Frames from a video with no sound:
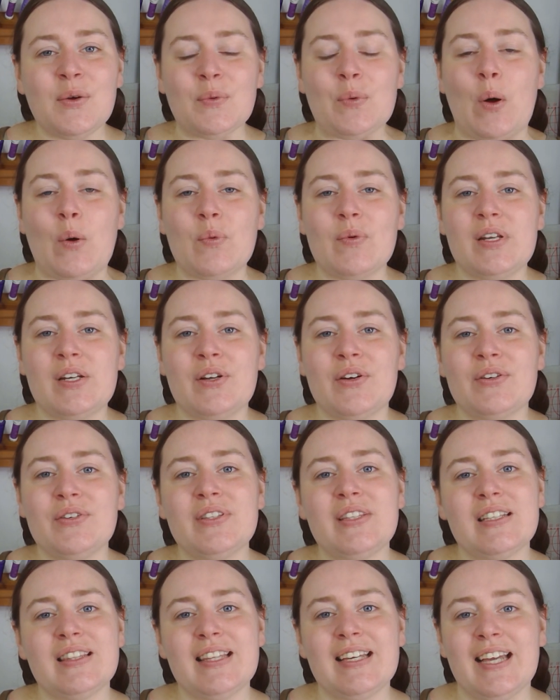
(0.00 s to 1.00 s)
Well, we know
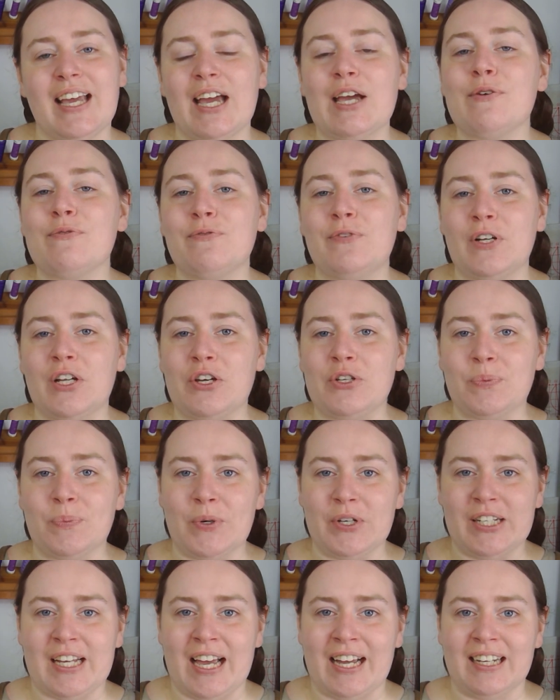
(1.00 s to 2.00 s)
that the game follows
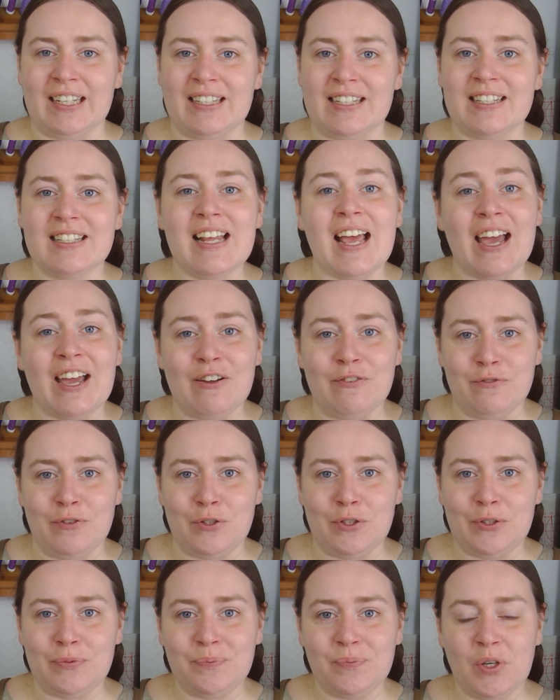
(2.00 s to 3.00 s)
protagonist
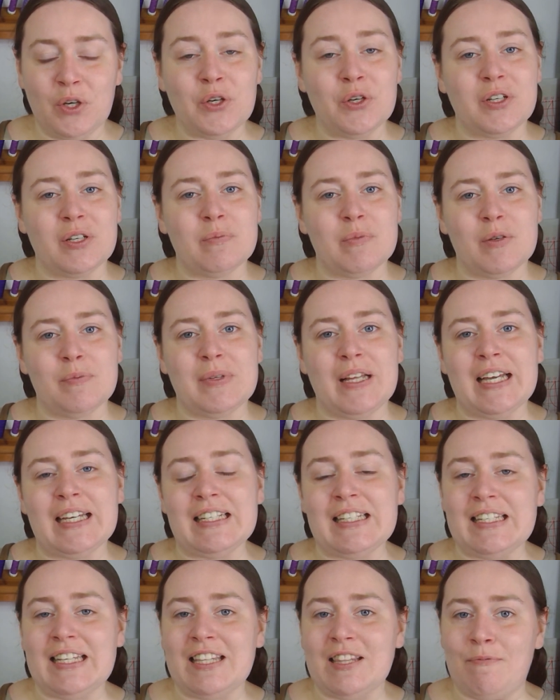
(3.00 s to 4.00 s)
Eivor, who can be played
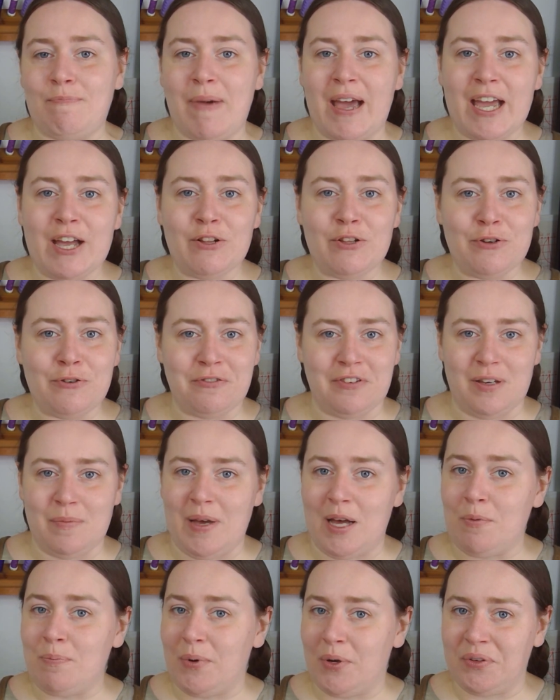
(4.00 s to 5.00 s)
as either male or
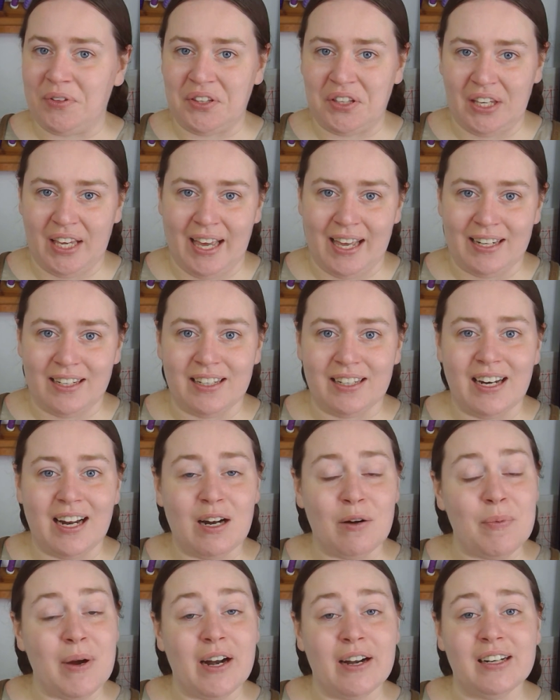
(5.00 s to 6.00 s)
female. Both are canon
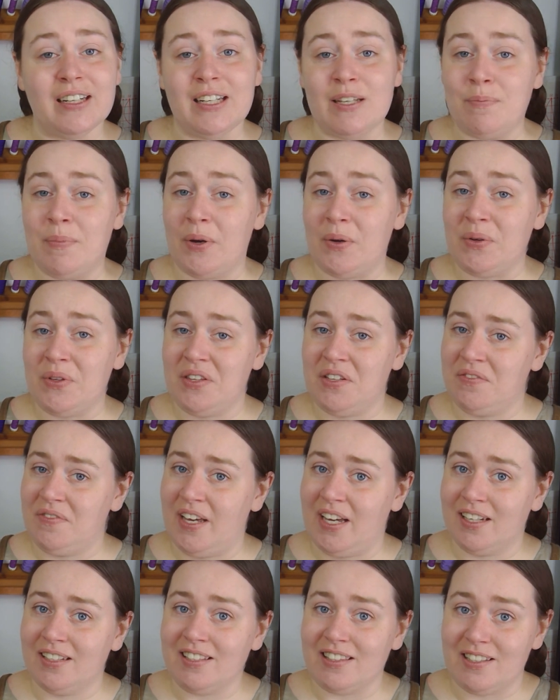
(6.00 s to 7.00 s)
and apparently both
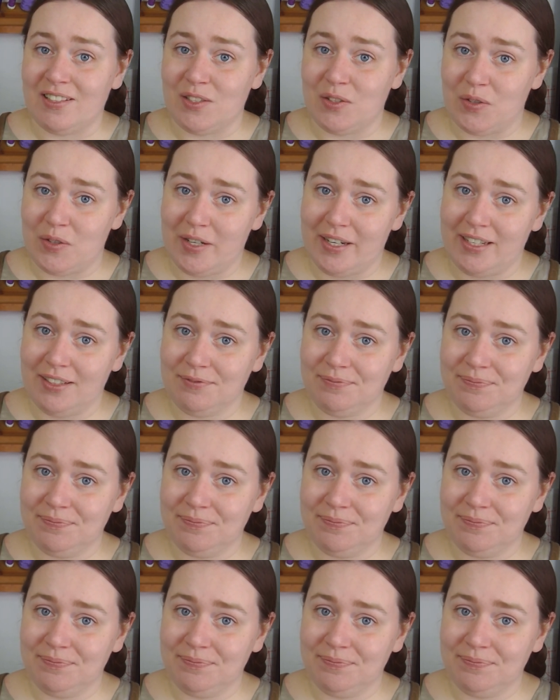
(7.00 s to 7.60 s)
affect the story.